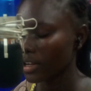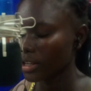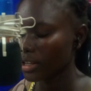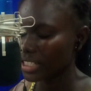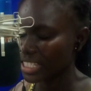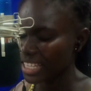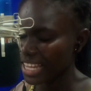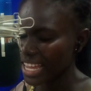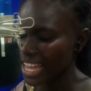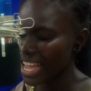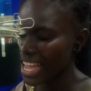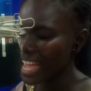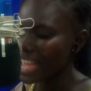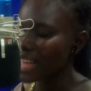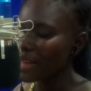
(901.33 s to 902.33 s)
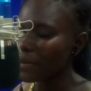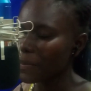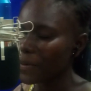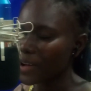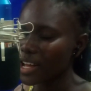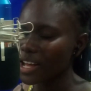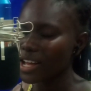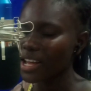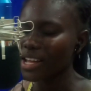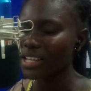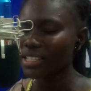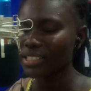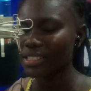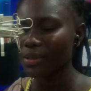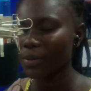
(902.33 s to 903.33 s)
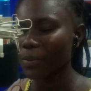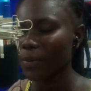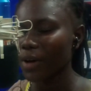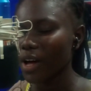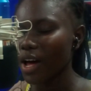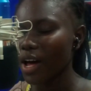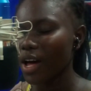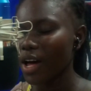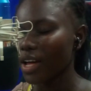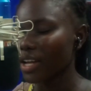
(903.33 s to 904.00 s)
keep us apart.